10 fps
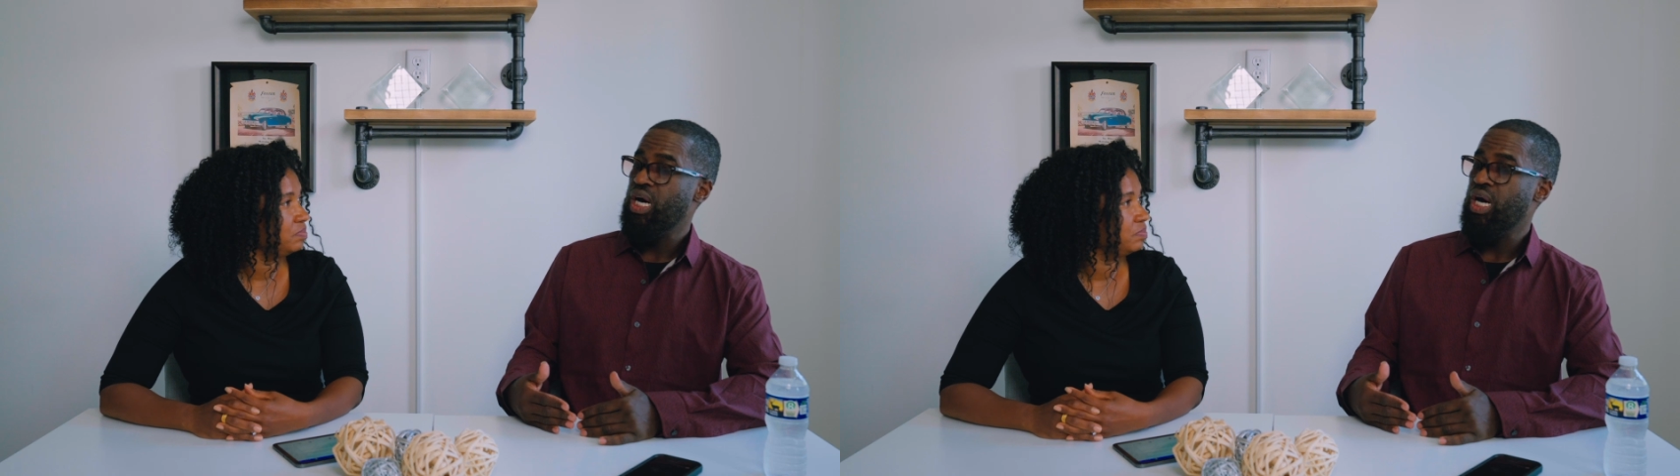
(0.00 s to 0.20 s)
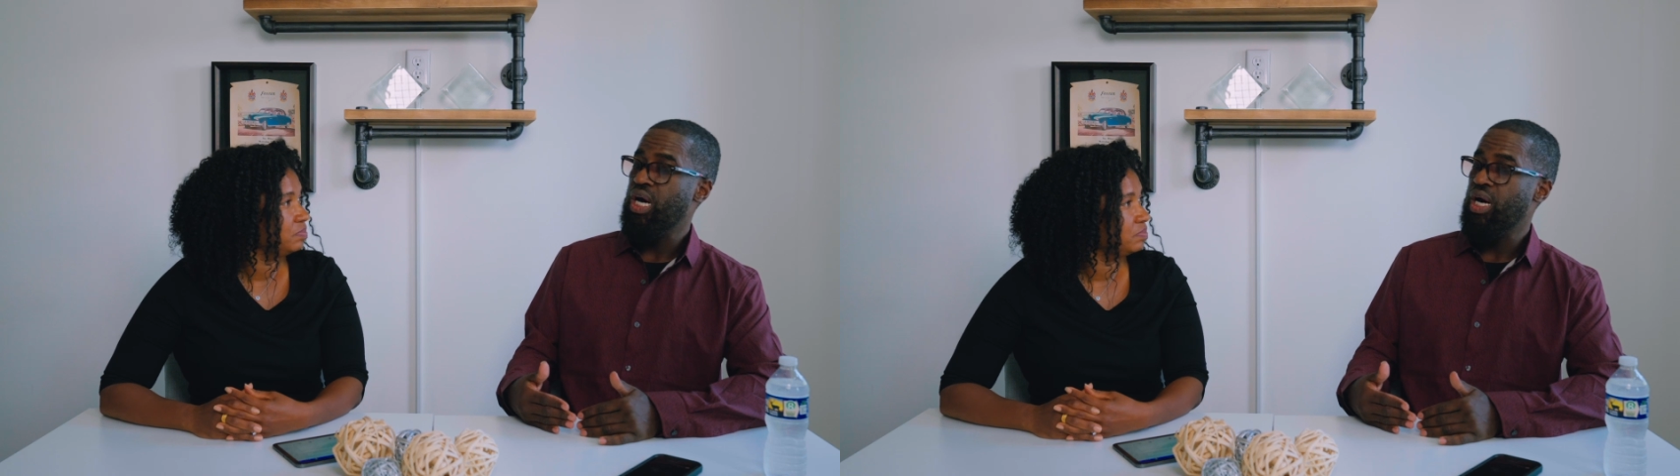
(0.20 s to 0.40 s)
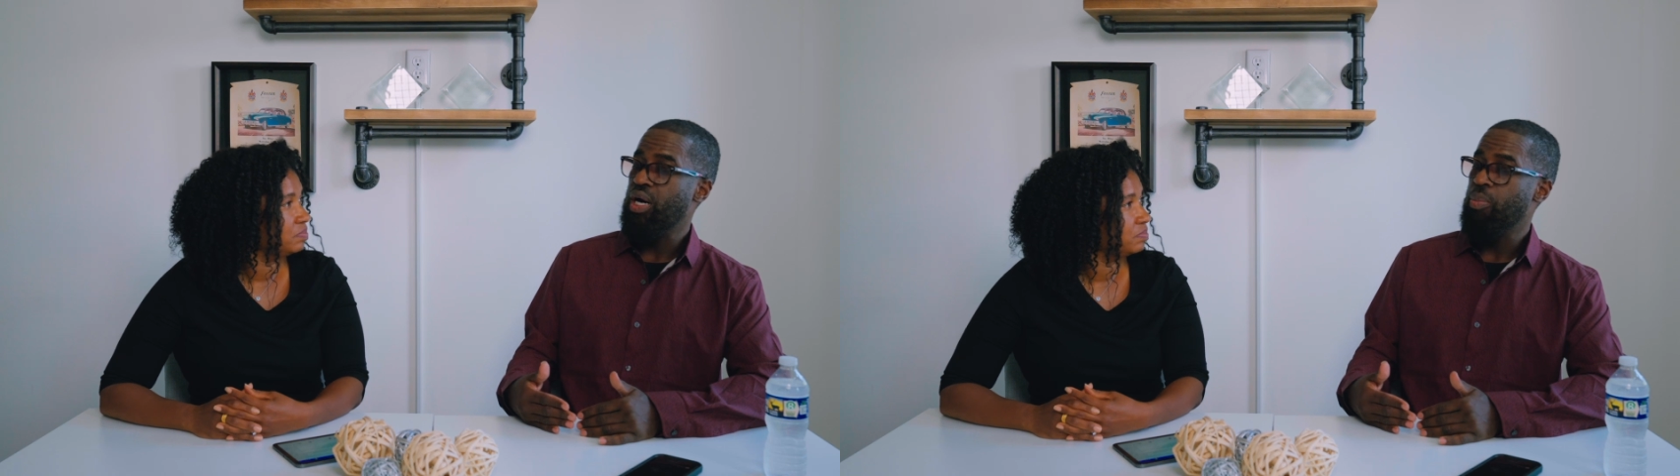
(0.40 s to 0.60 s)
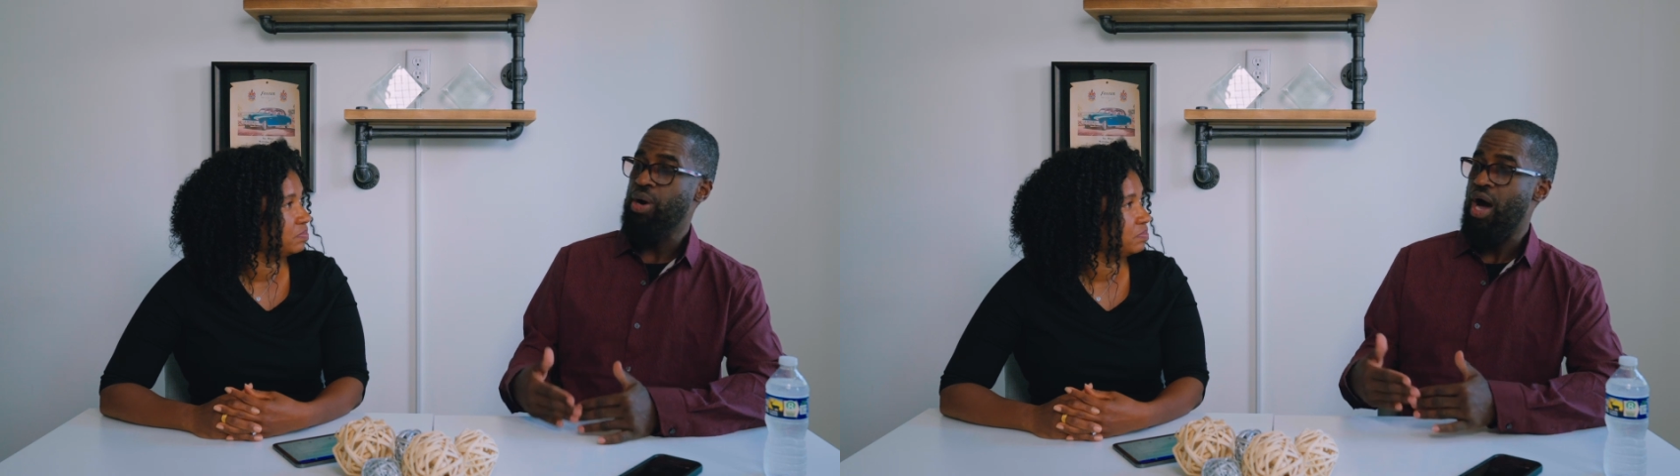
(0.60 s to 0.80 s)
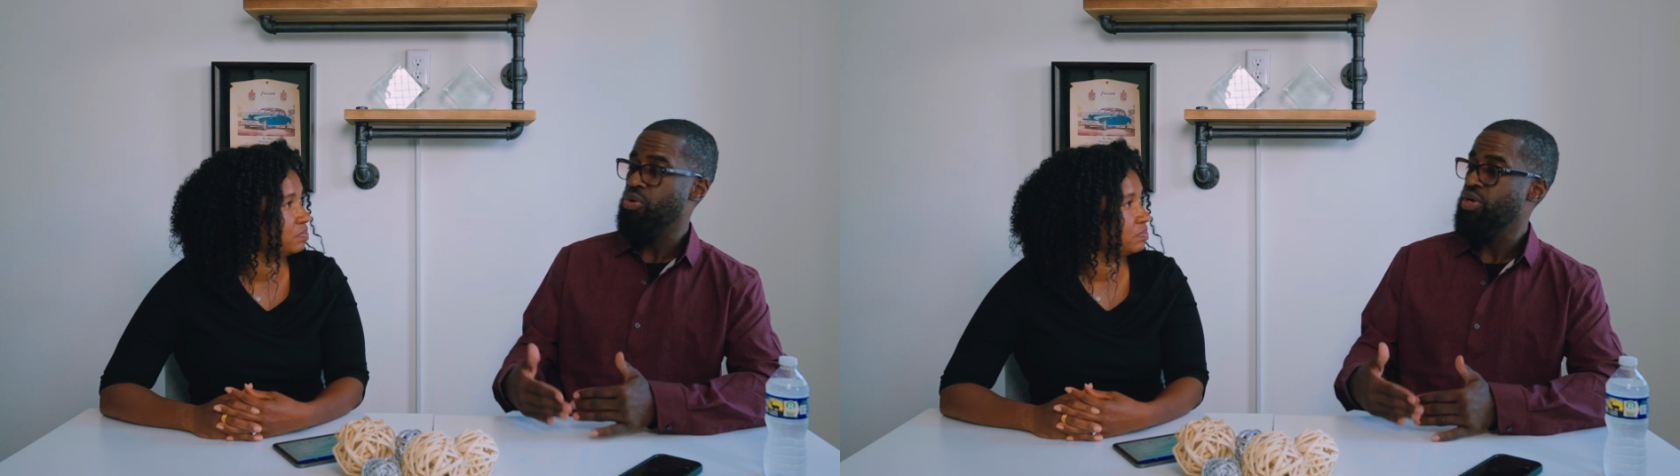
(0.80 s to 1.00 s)

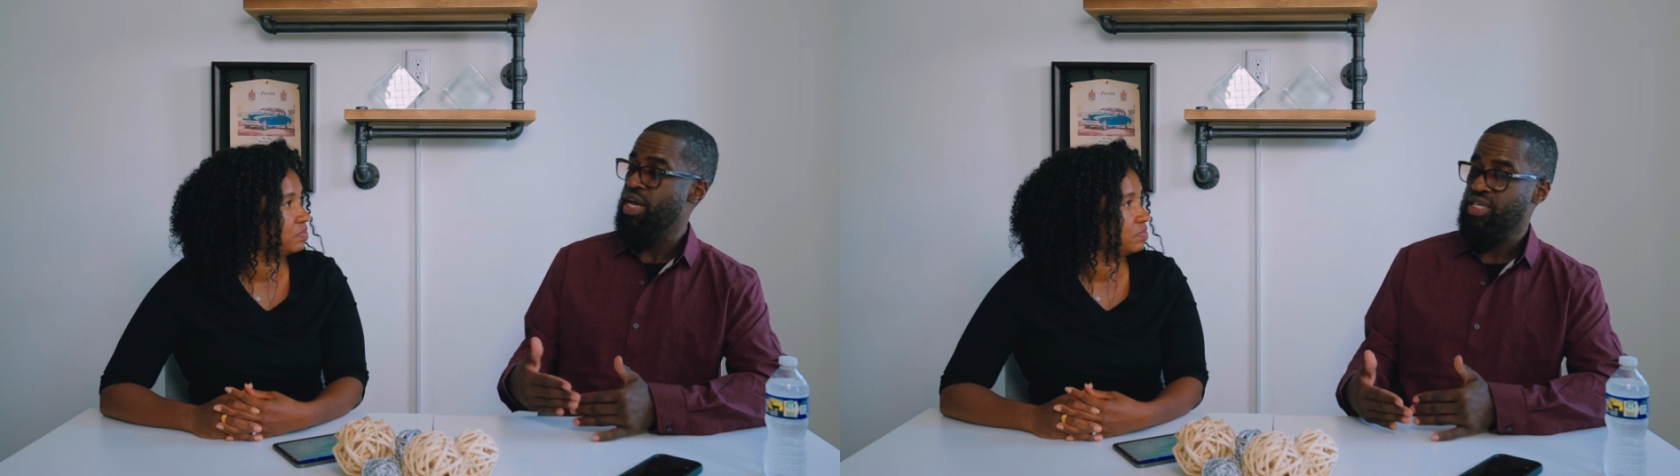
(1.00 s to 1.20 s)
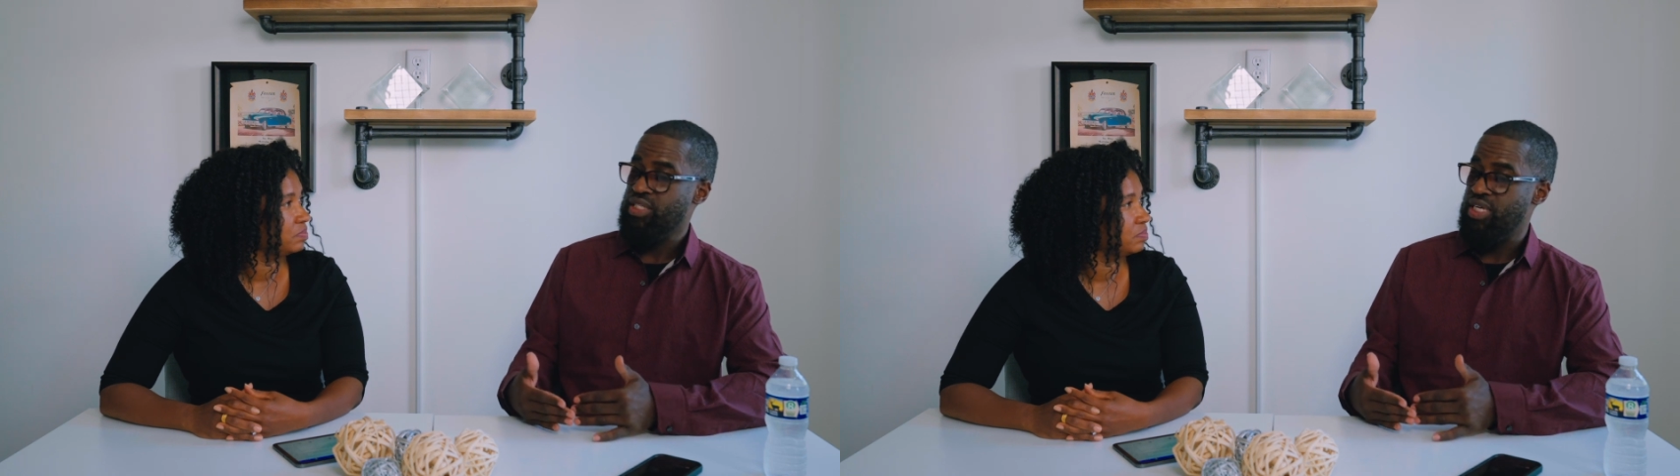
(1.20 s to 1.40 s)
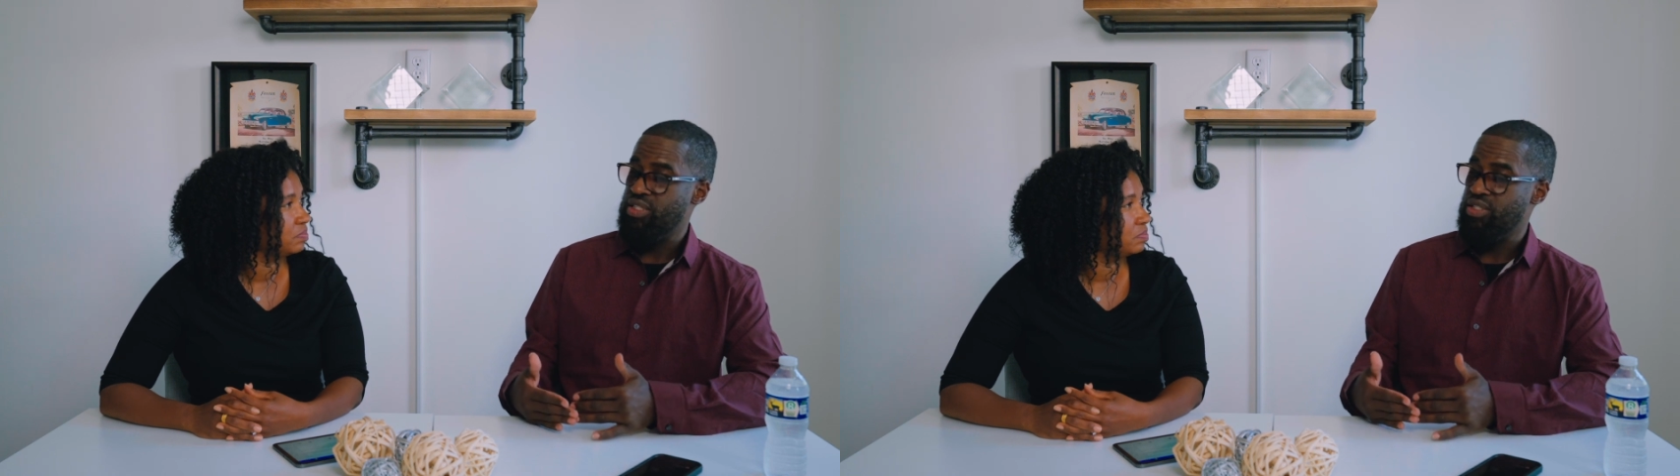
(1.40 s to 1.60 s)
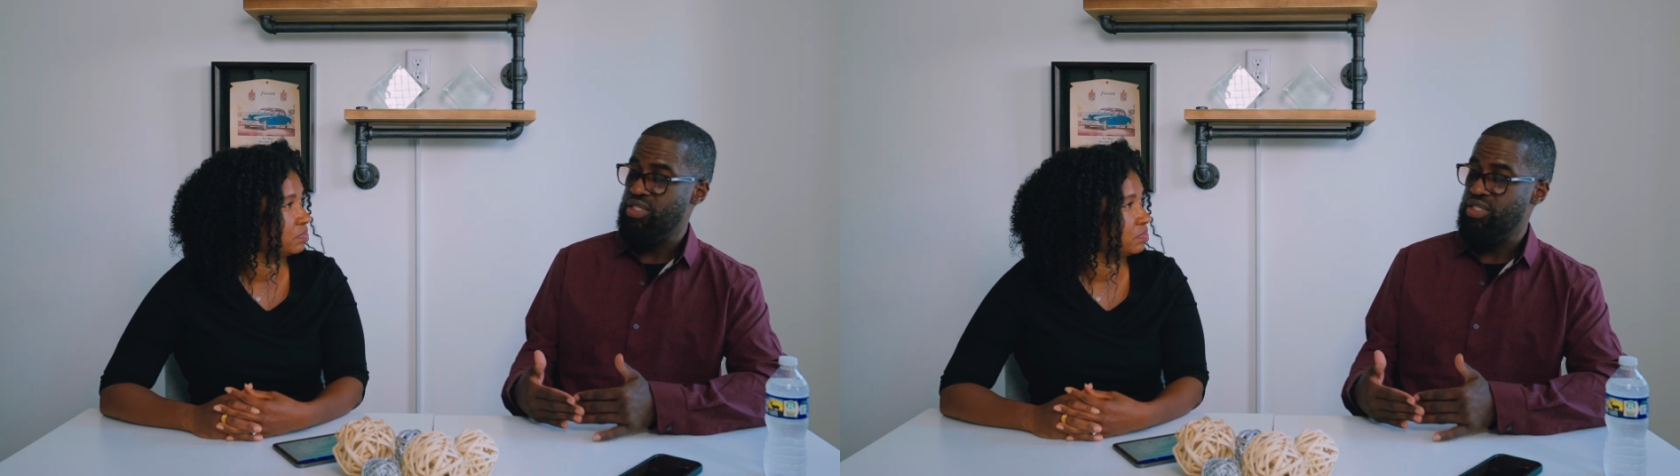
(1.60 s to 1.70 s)
bottleneck that